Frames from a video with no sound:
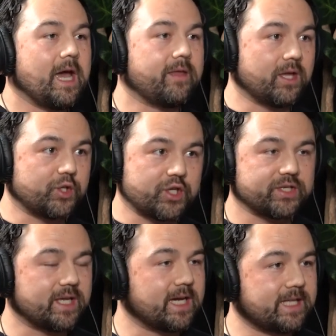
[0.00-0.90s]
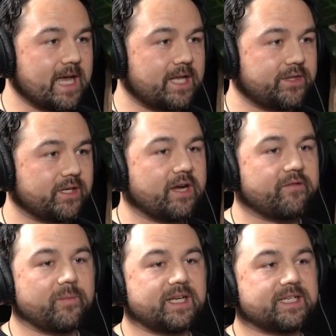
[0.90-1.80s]
And then just like that, the
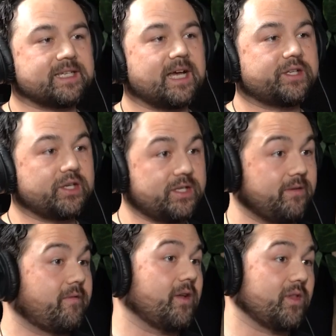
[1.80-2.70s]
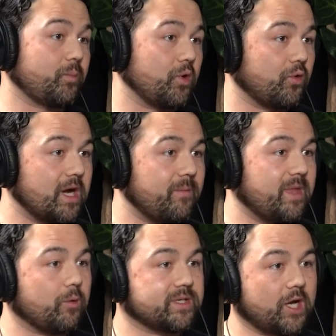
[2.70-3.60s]
government decided to defund the program
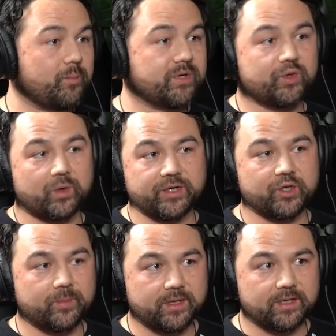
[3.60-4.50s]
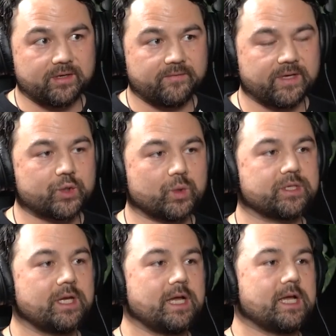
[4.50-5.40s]
that was helping 22 million individuals.